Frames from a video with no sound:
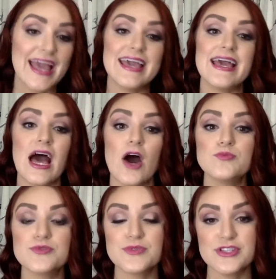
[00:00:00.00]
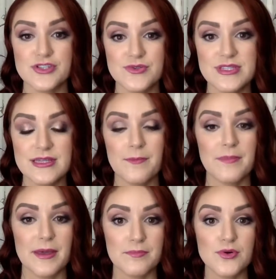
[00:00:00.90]
It helped reduce
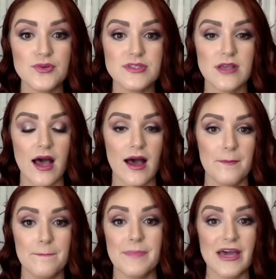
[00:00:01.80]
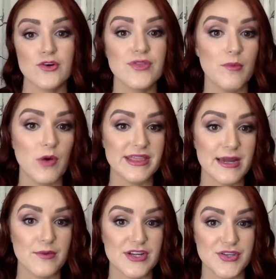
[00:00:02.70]
pimples um, better than what
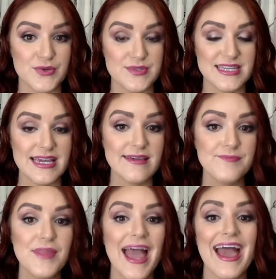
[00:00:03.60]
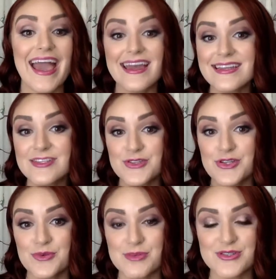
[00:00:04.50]
they were using.
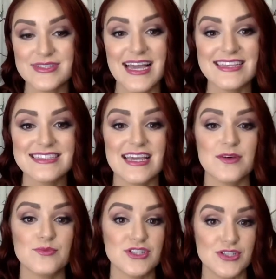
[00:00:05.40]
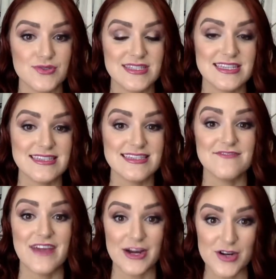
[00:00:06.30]
82% said it reduced the
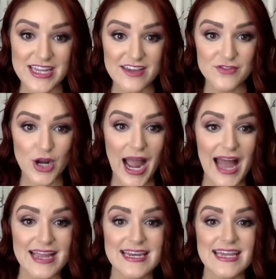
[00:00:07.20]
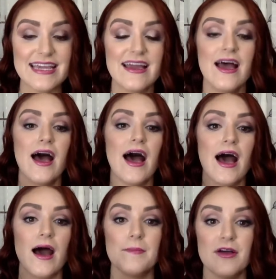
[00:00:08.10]
severity of their acne.
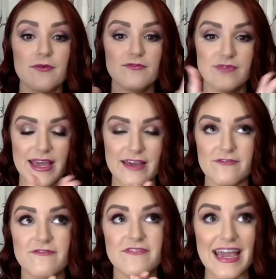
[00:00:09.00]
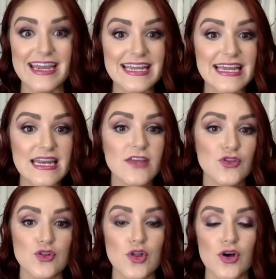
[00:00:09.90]
Um, it faded
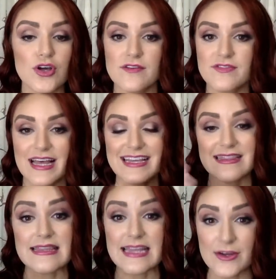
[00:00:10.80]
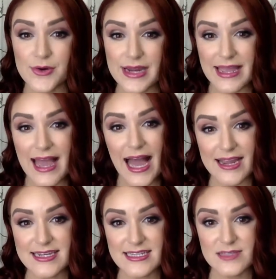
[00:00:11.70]
the look of like lingering
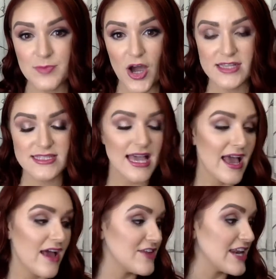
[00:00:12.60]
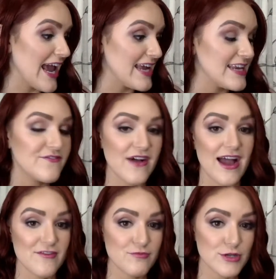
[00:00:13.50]
acne spots and then
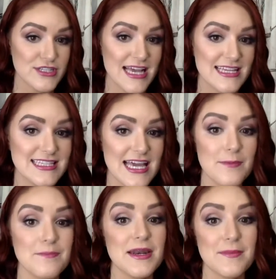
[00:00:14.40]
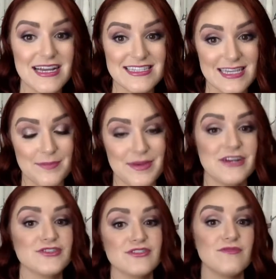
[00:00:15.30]
85% said it minimized the
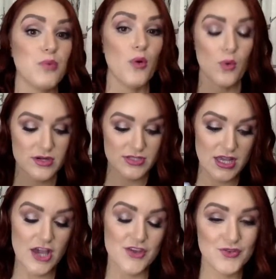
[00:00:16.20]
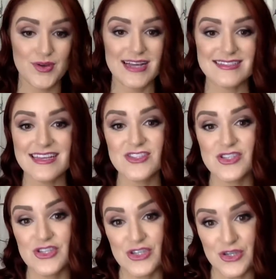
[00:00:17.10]
appearance of pores. You guys,
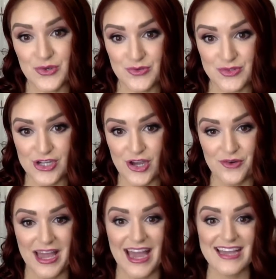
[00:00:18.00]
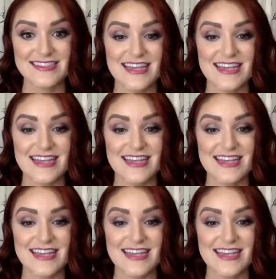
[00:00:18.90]
that's huge, okay?